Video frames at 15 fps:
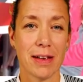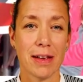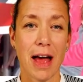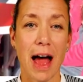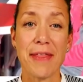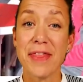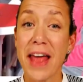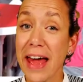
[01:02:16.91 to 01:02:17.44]

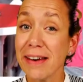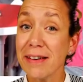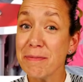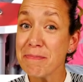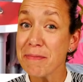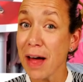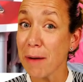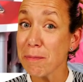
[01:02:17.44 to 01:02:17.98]
And then
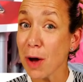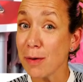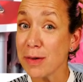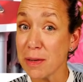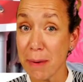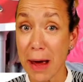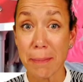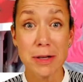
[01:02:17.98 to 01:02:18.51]
I'm going to
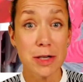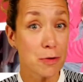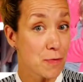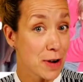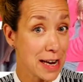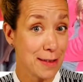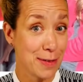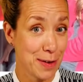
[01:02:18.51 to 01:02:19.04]
be able to
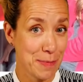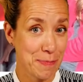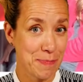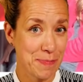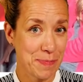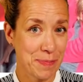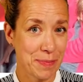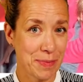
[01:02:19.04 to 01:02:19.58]
read them.
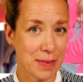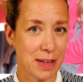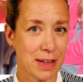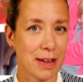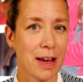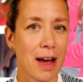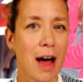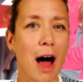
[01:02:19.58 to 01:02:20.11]

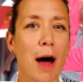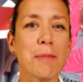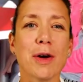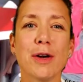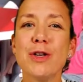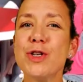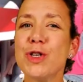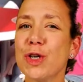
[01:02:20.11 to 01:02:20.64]
I'm going
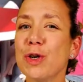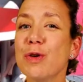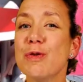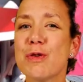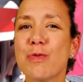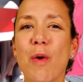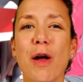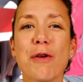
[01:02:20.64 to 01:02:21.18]
to choose
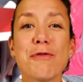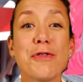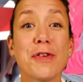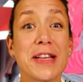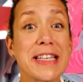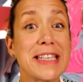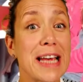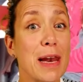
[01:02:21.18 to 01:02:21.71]
one for the
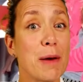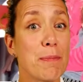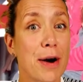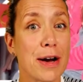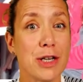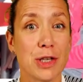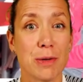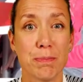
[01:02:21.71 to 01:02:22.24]

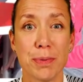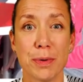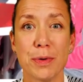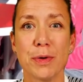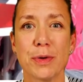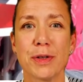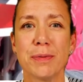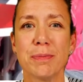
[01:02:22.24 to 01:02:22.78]
celebration
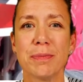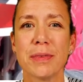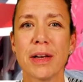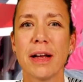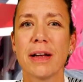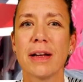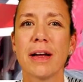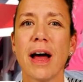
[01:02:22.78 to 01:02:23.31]
board,
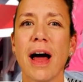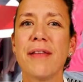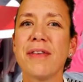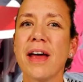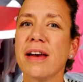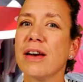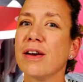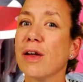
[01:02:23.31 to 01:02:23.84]
and then
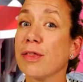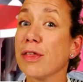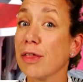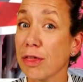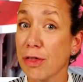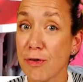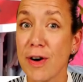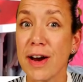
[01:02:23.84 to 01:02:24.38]
another
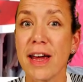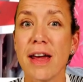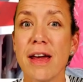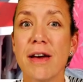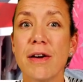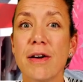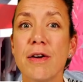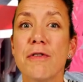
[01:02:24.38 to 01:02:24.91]
three
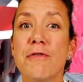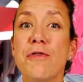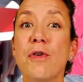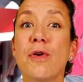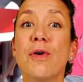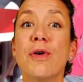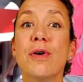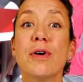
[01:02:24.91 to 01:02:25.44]

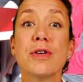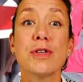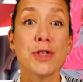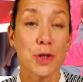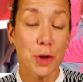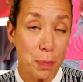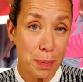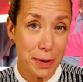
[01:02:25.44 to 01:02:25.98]
for
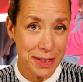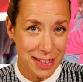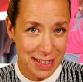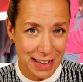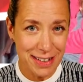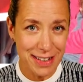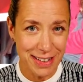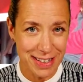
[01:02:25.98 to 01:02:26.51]
super
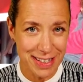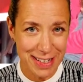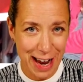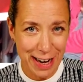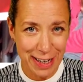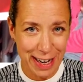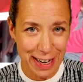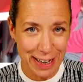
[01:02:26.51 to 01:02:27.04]
sentence
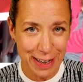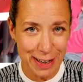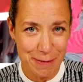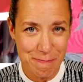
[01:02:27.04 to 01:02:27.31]
stacking.